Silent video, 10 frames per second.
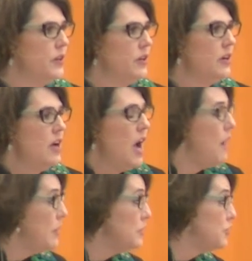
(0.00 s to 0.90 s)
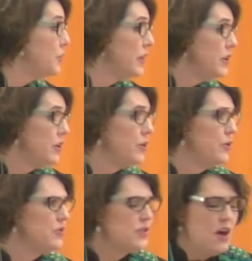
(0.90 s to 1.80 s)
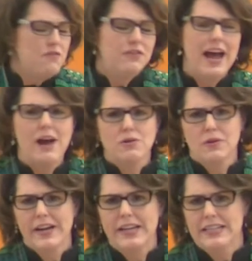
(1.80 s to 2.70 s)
I mean, do we use flowery